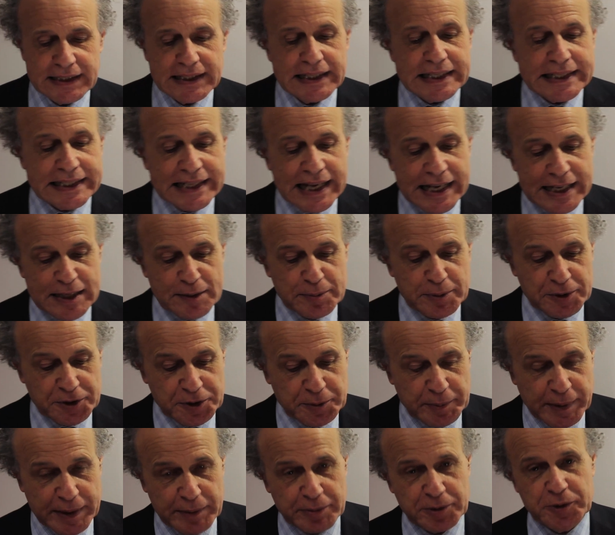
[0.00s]
enables
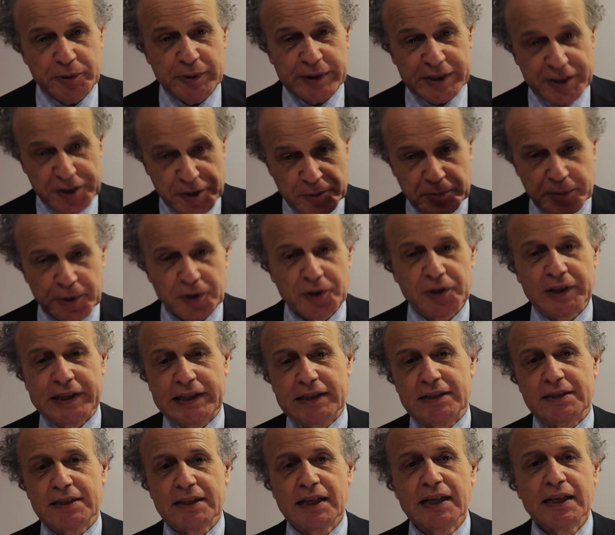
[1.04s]
people to
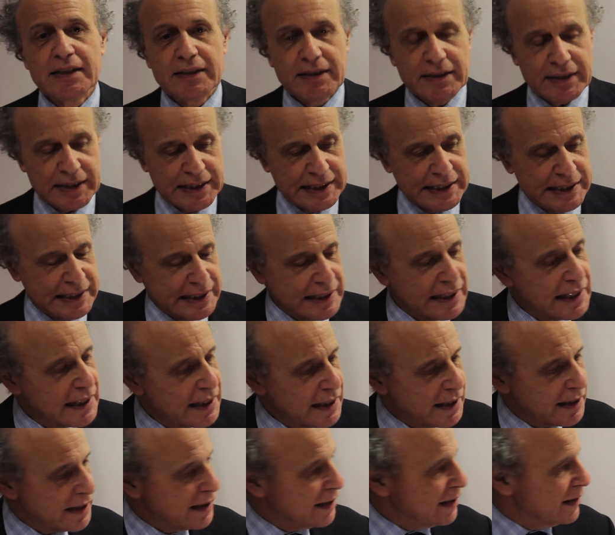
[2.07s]
exploit the
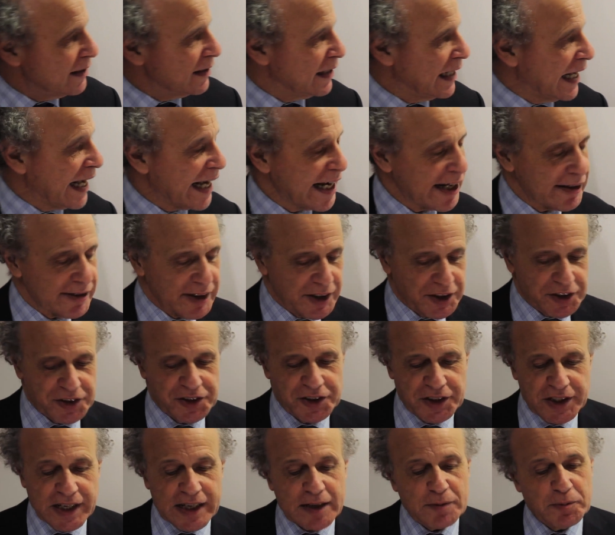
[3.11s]

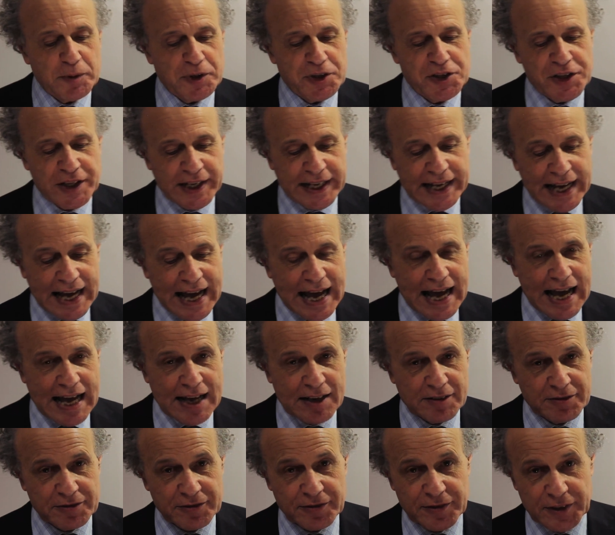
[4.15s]
areas in which they
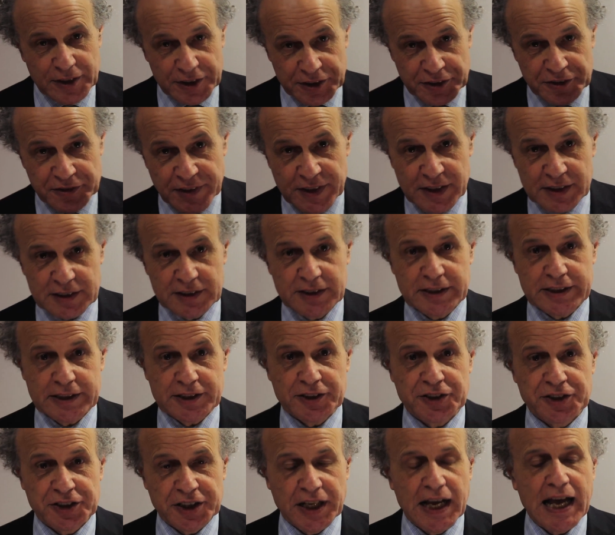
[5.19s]
have an
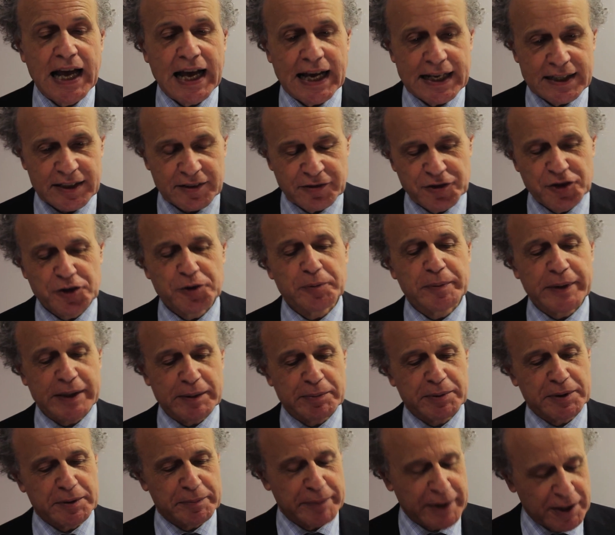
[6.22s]
advantage, and if two
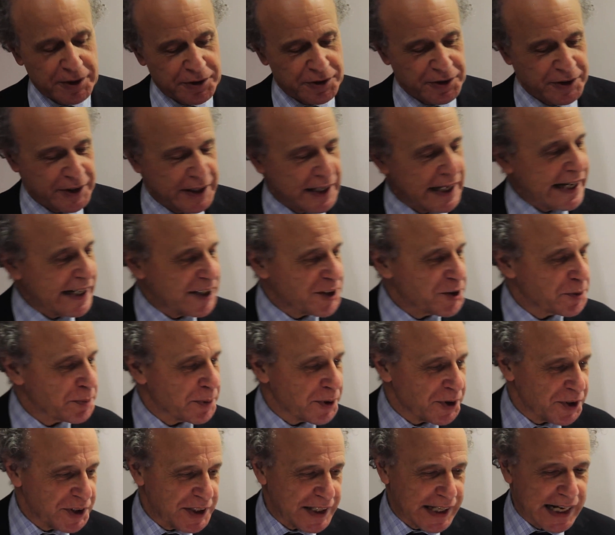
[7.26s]
people are both
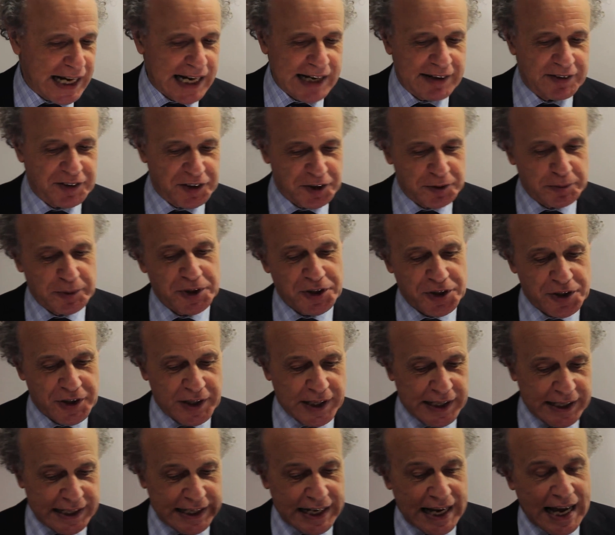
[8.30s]
exploiting areas in which
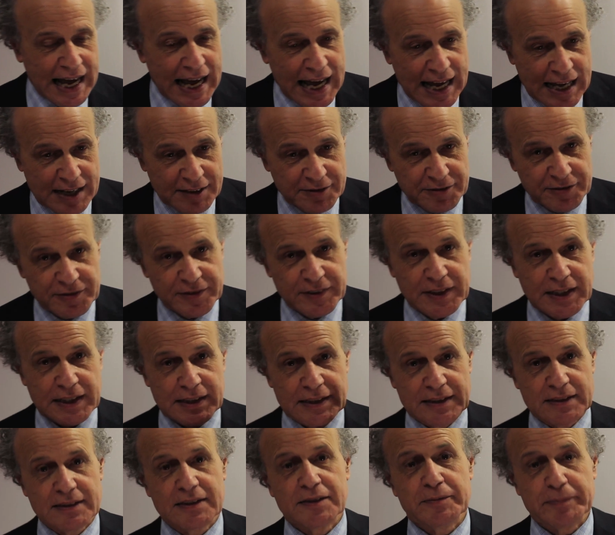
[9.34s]
they have
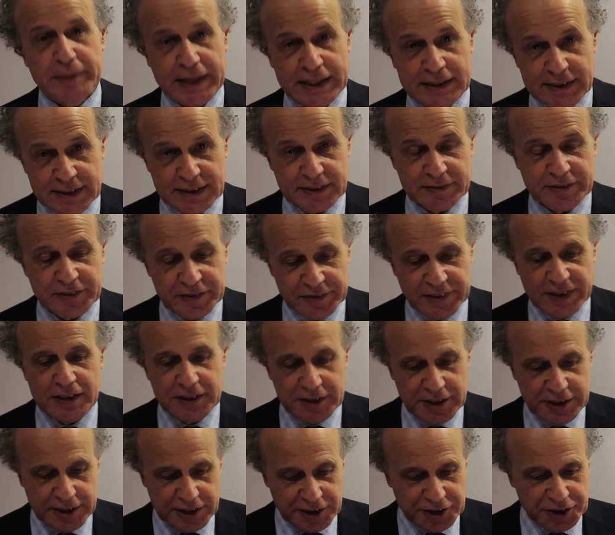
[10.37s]
a competitive
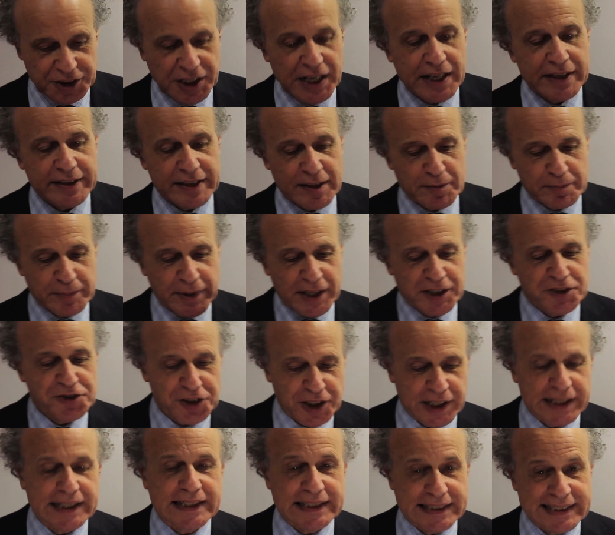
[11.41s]
advantage, then by
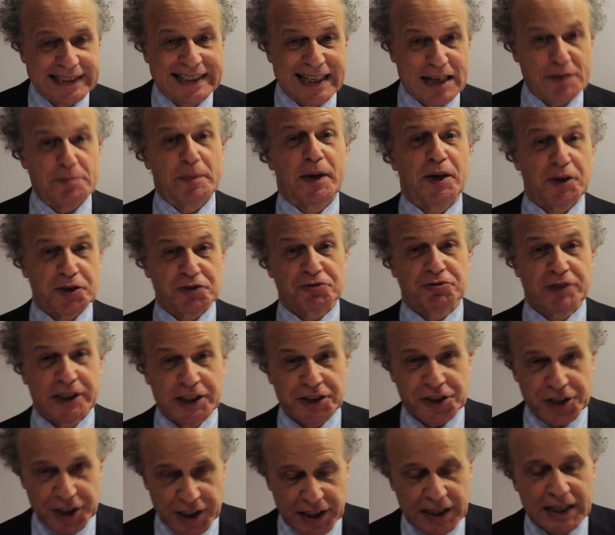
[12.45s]
trading they're both
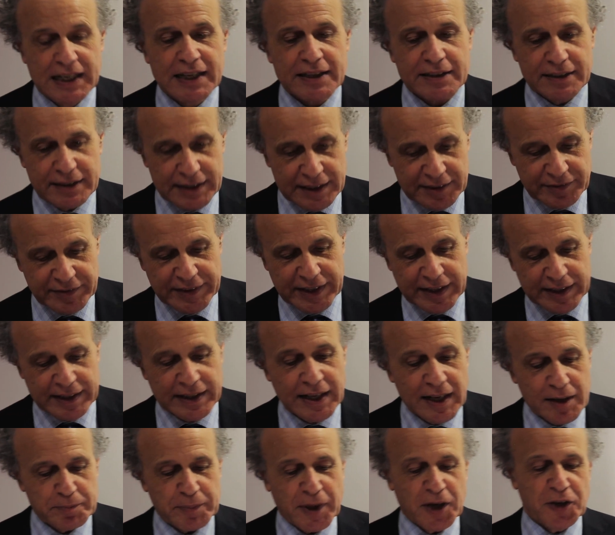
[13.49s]
richer than if they
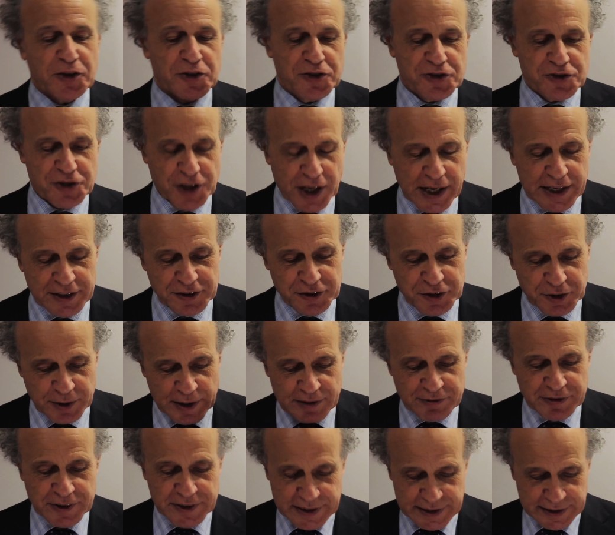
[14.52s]
both try and do
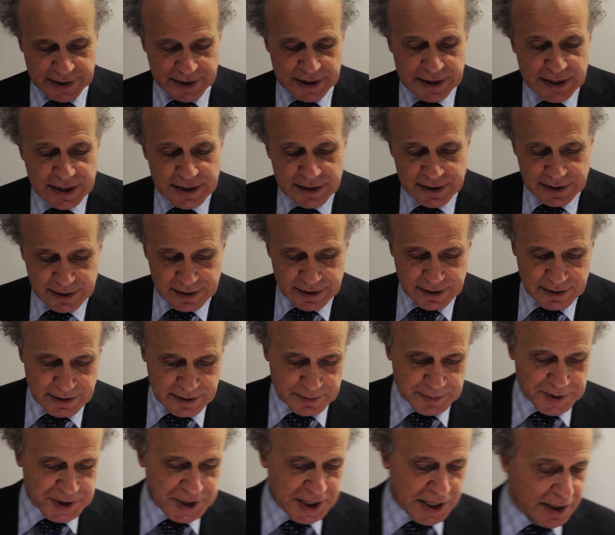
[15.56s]
everything
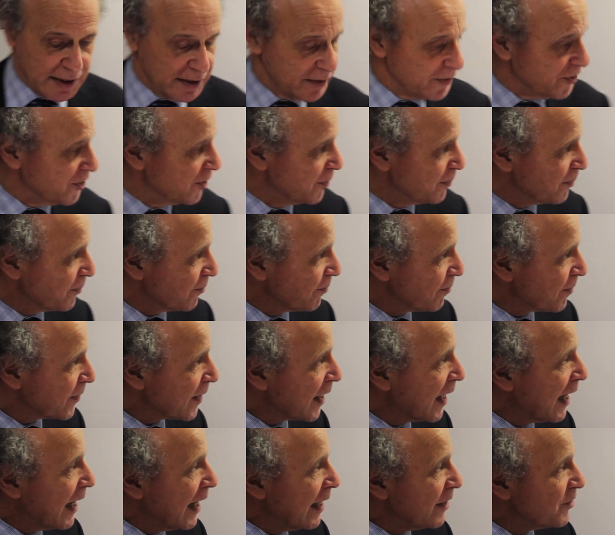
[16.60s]
themselves.
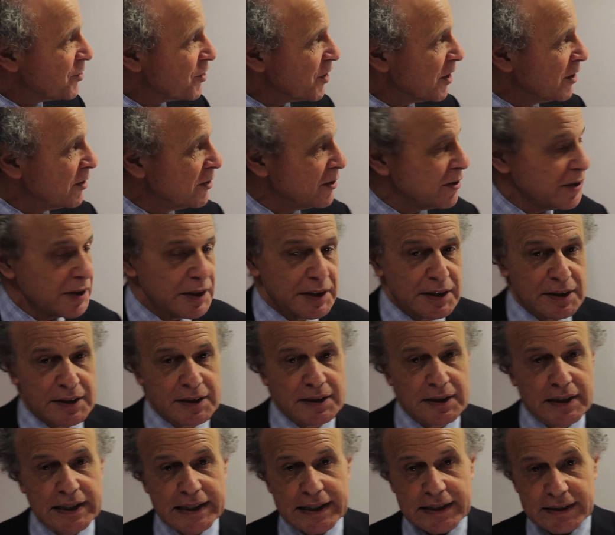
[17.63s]
And so
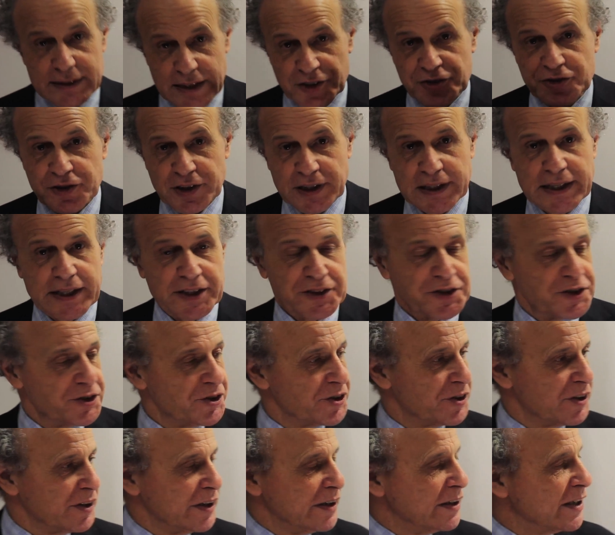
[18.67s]

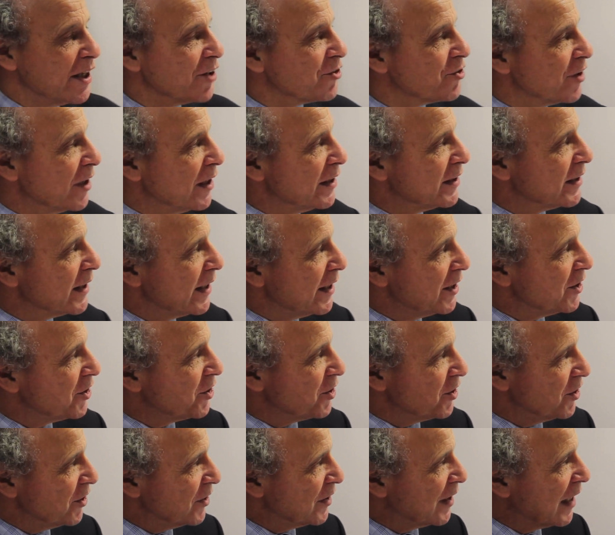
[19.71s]

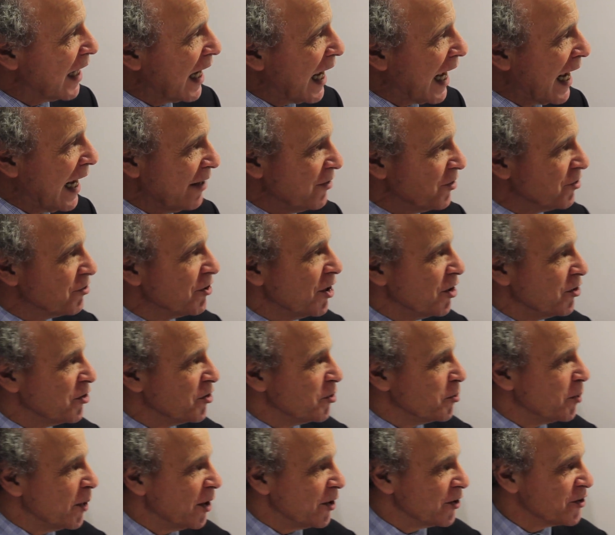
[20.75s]
industrialization and the growth
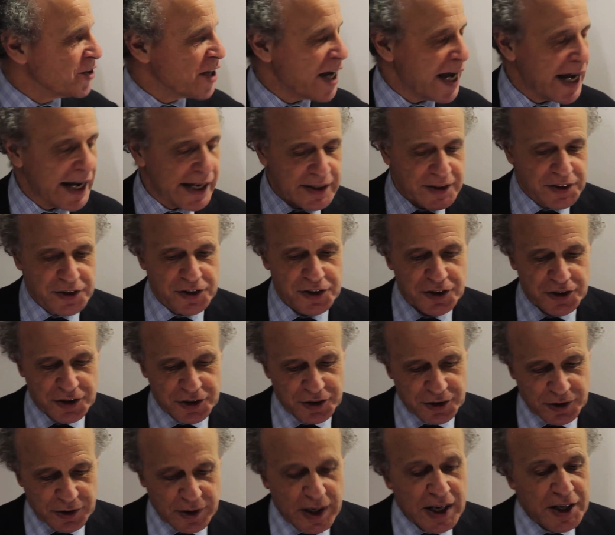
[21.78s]
of wealth tends
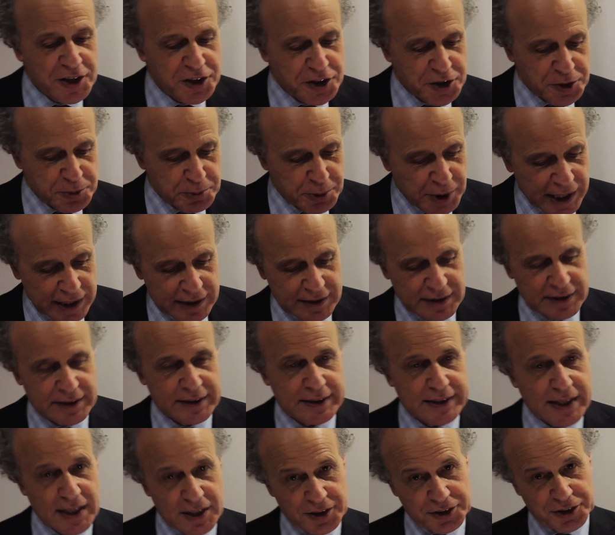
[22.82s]
to spread to
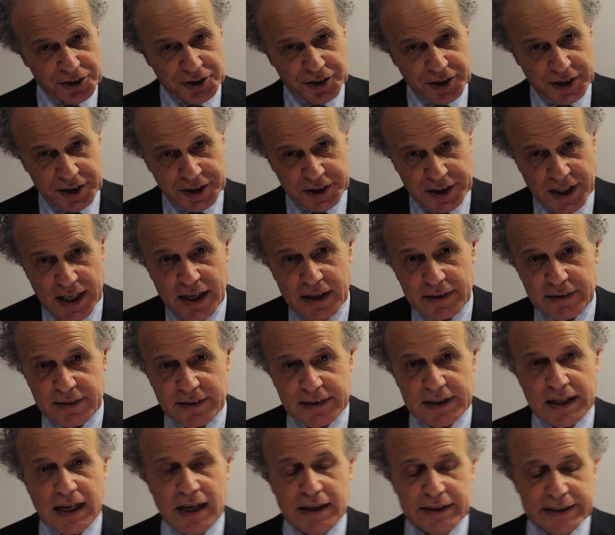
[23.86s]
countries
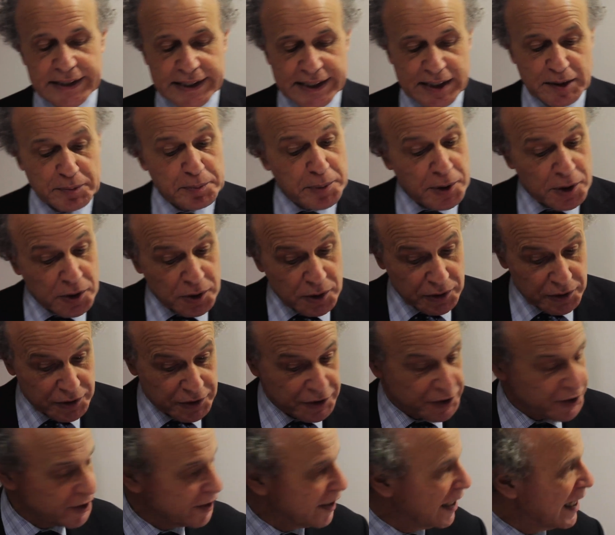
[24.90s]
that are near
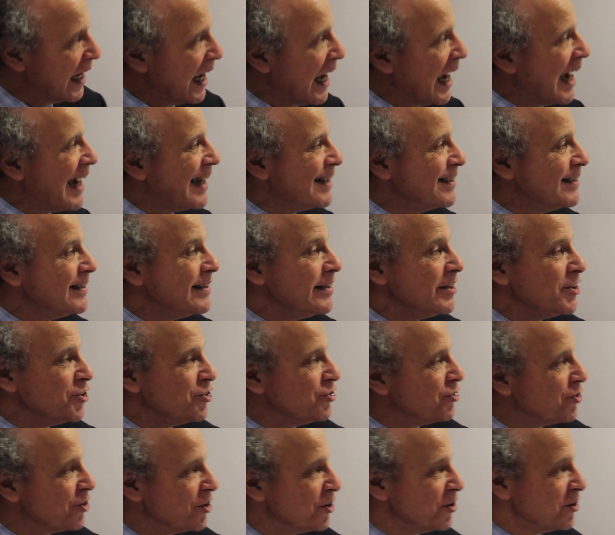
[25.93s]
ports. And it is
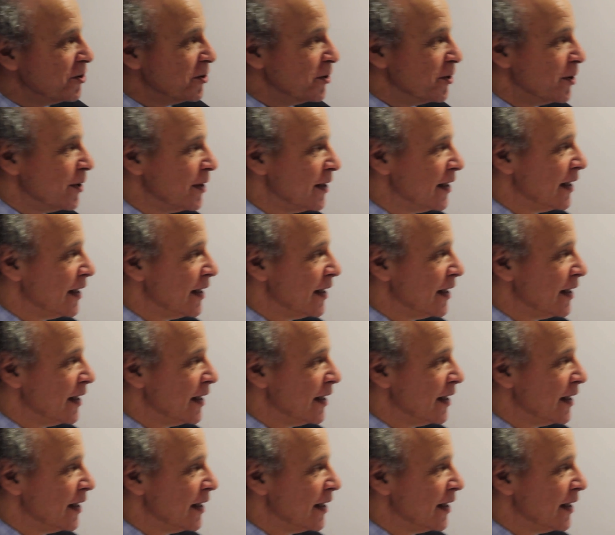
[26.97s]
true